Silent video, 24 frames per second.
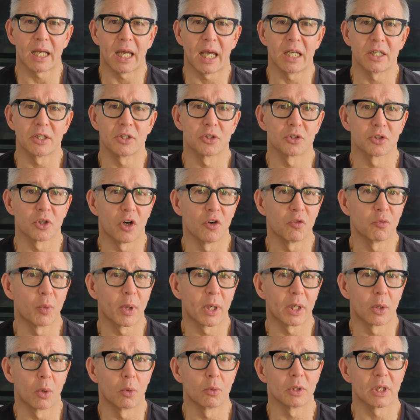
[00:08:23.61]
a
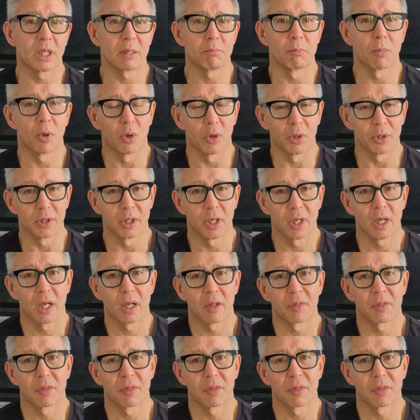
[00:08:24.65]
software only mod